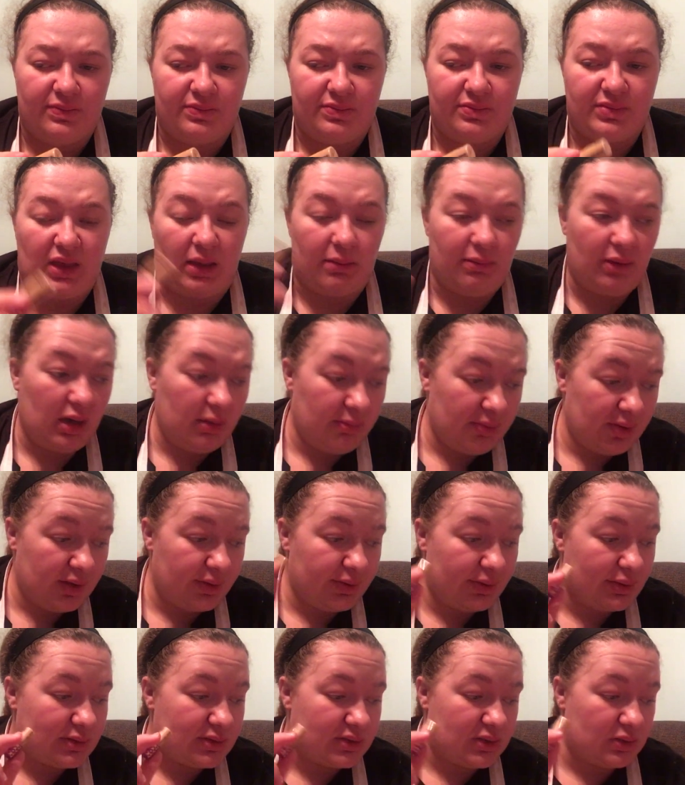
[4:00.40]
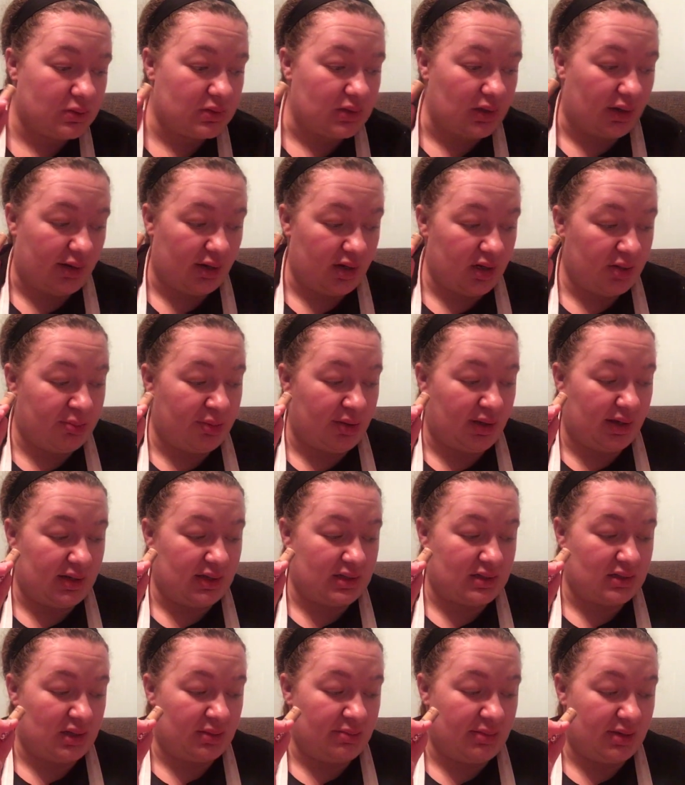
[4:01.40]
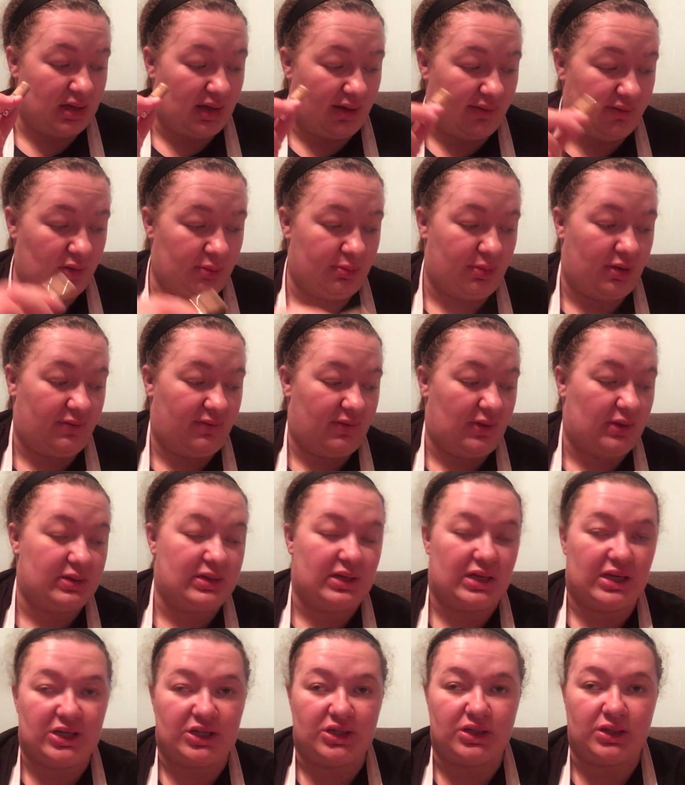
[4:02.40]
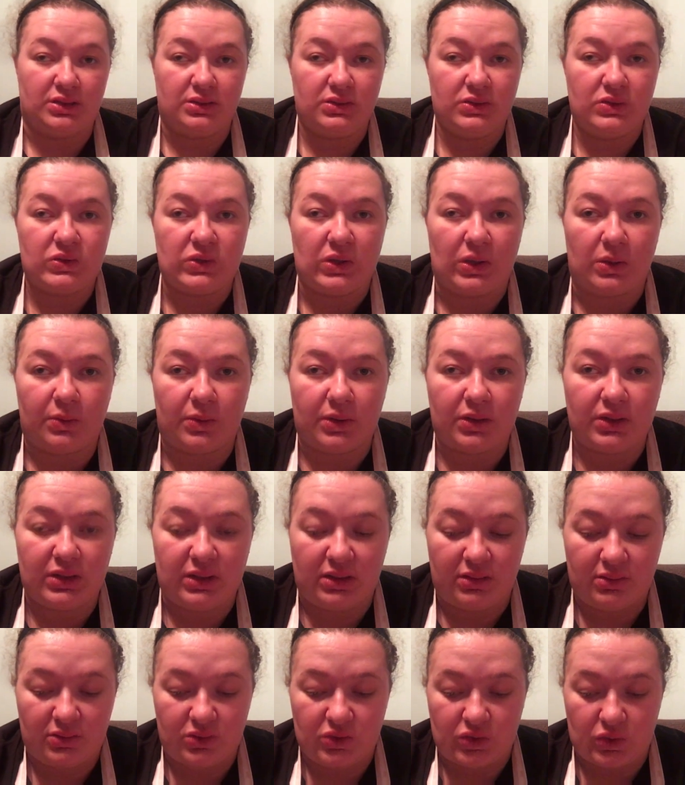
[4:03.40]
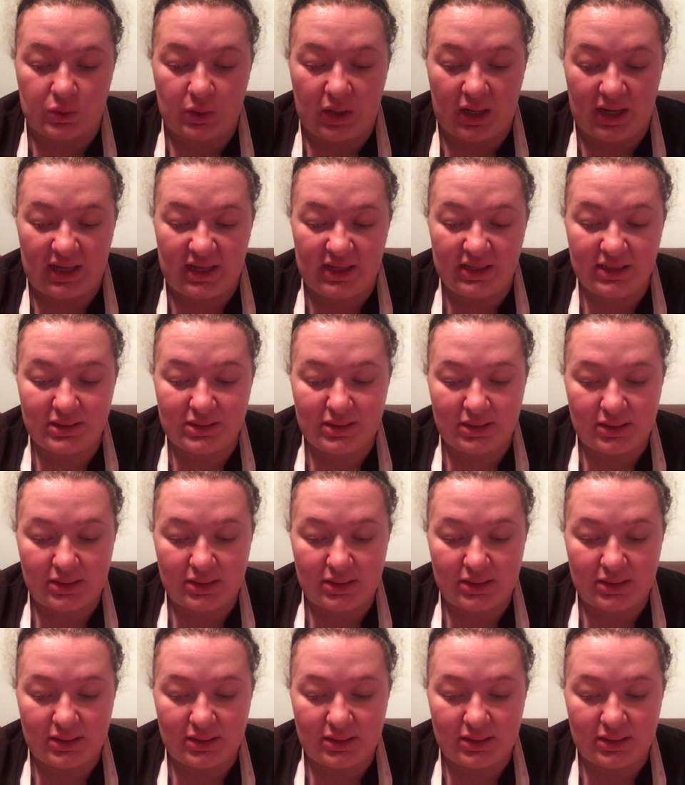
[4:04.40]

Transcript: That might be a little too dark, but it's going to be covered by foundation, so we're going to try it.